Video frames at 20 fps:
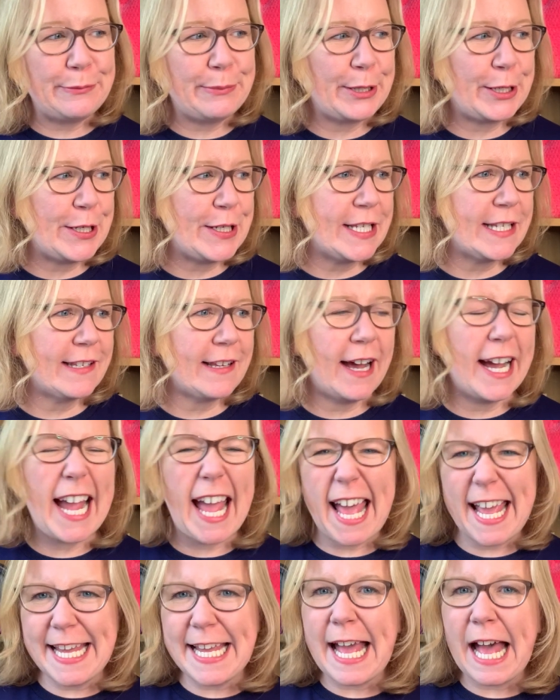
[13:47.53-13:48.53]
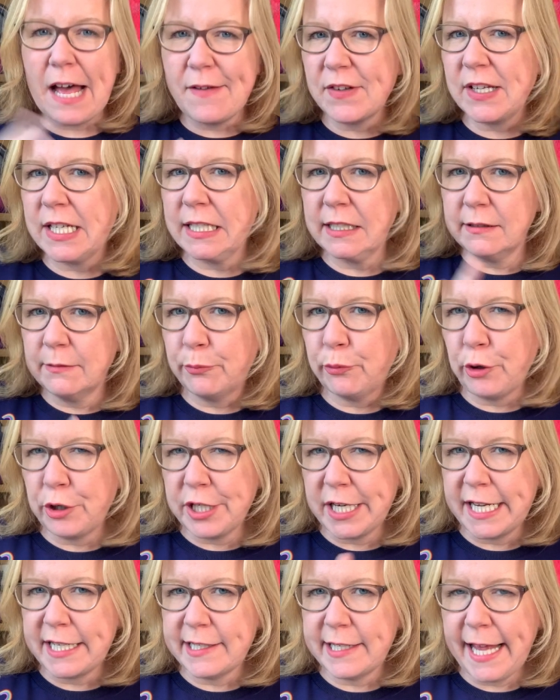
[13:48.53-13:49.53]
because I hate having
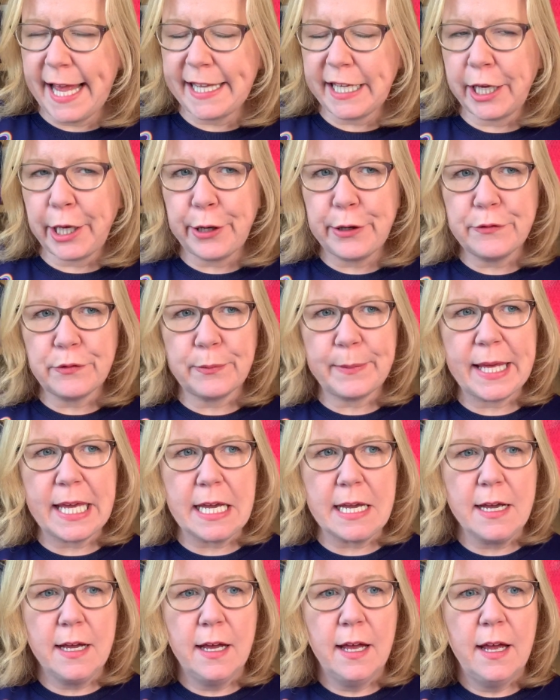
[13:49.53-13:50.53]
projects hanging over me.